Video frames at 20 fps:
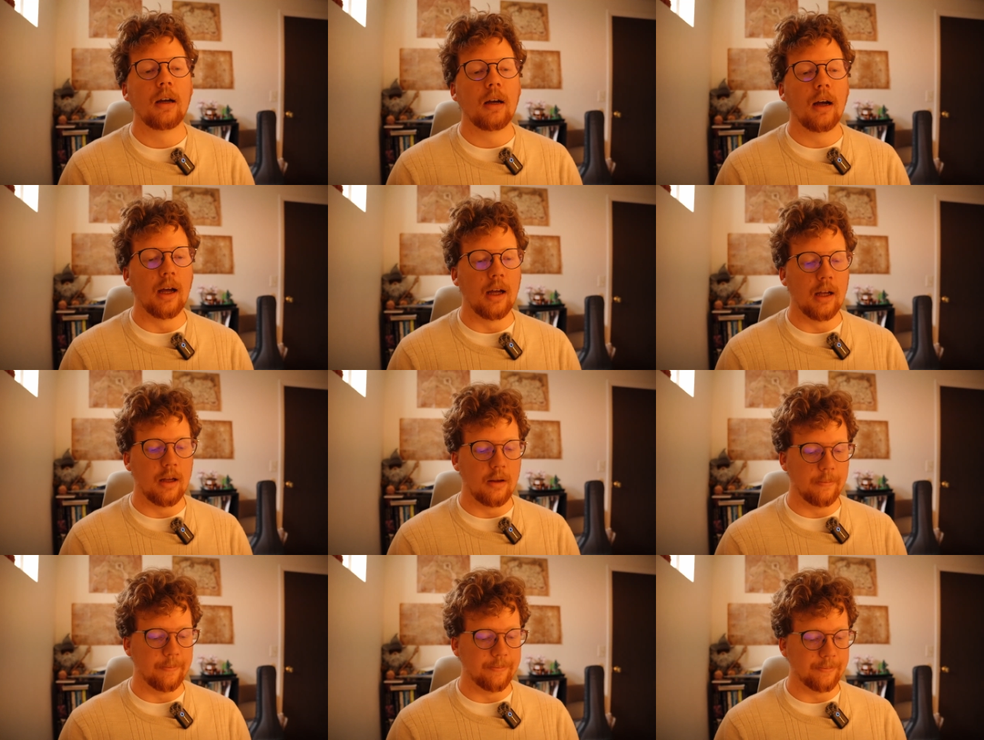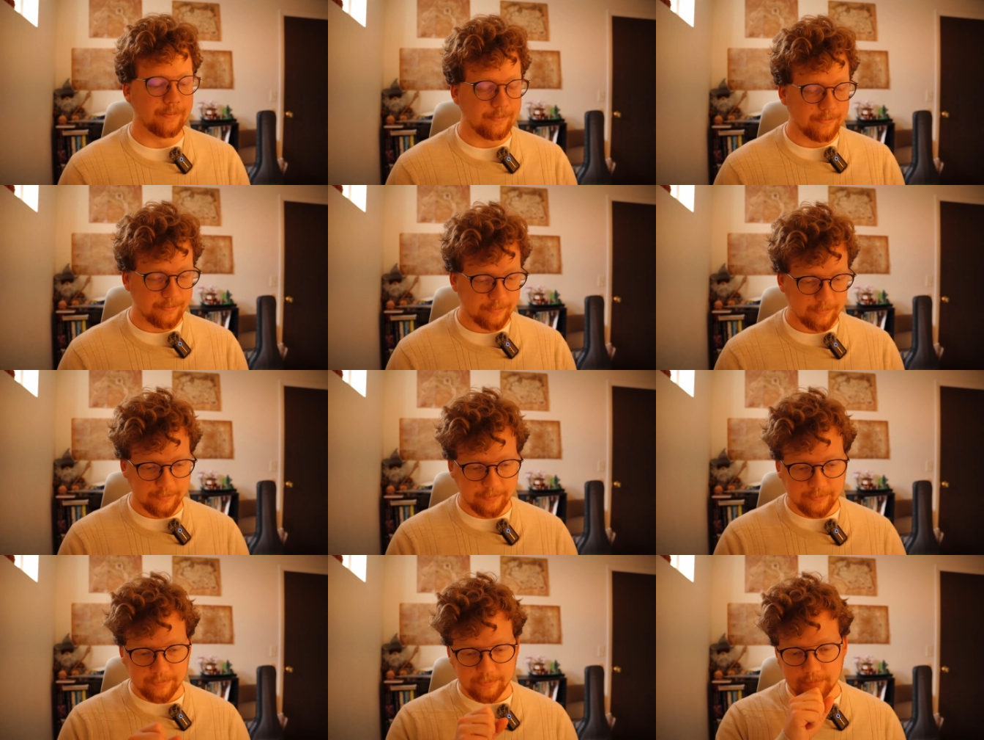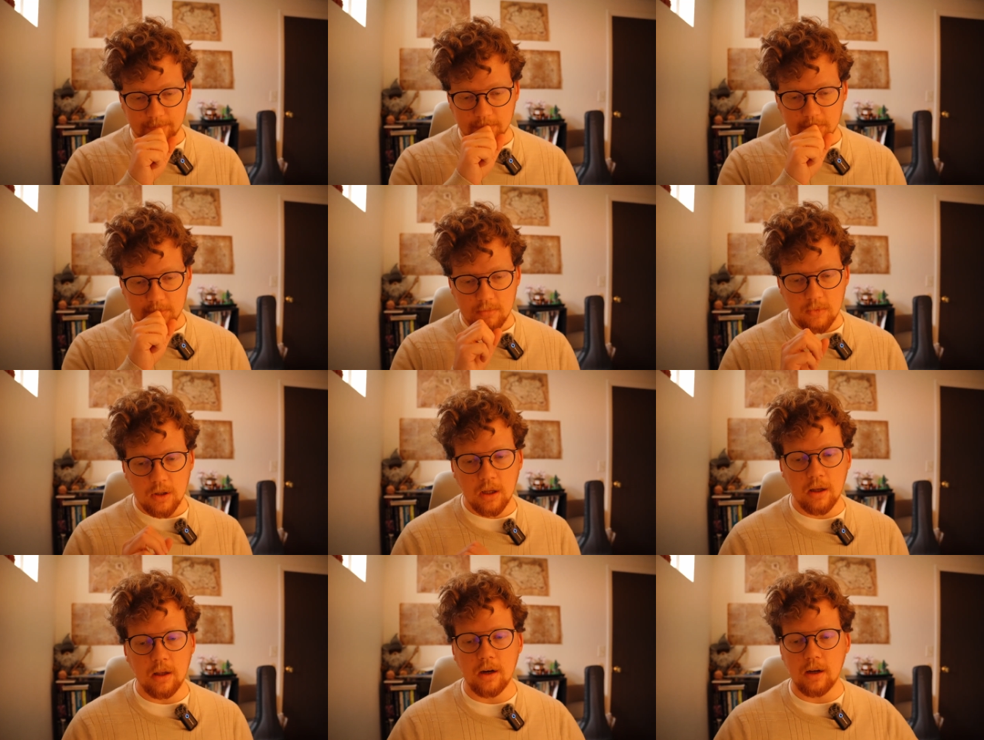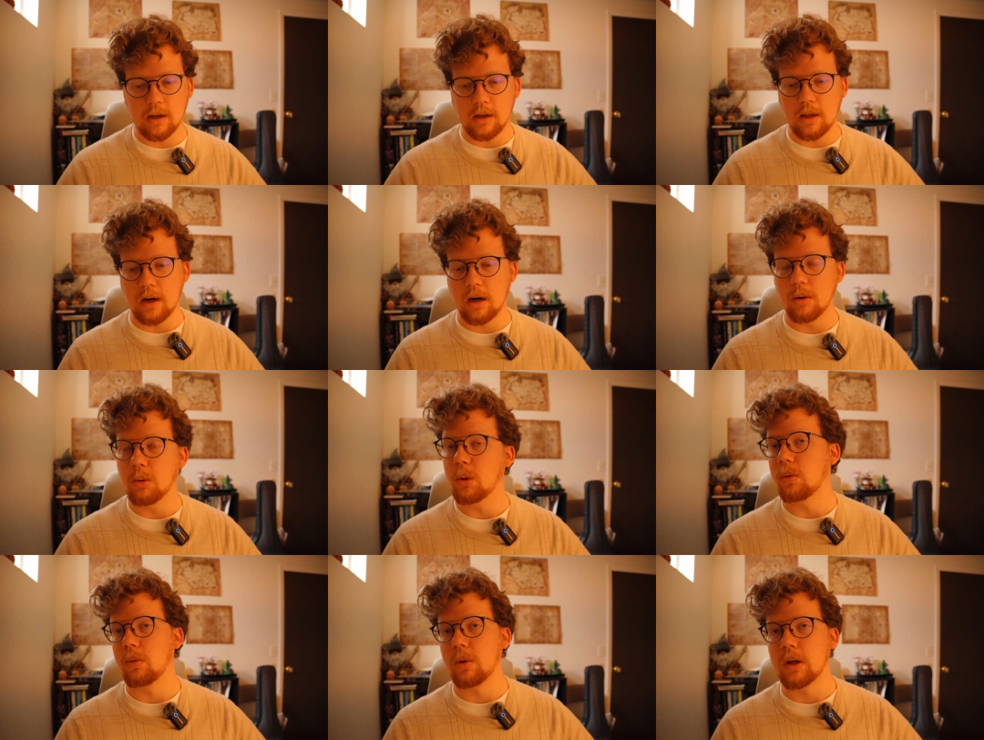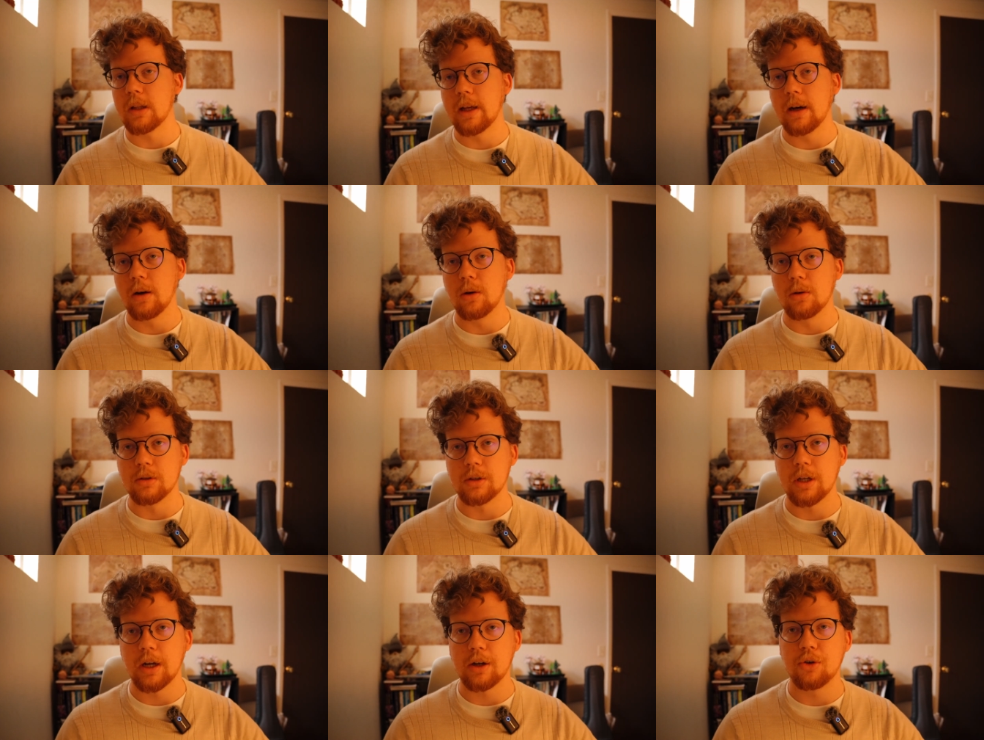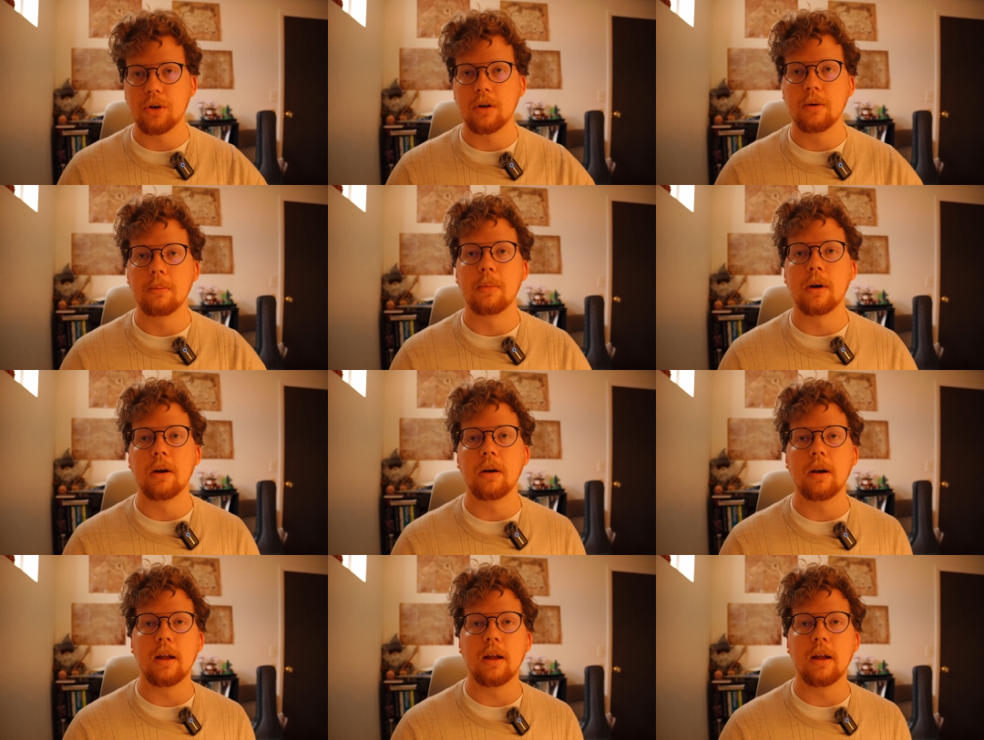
And again, I won't read that whole section, but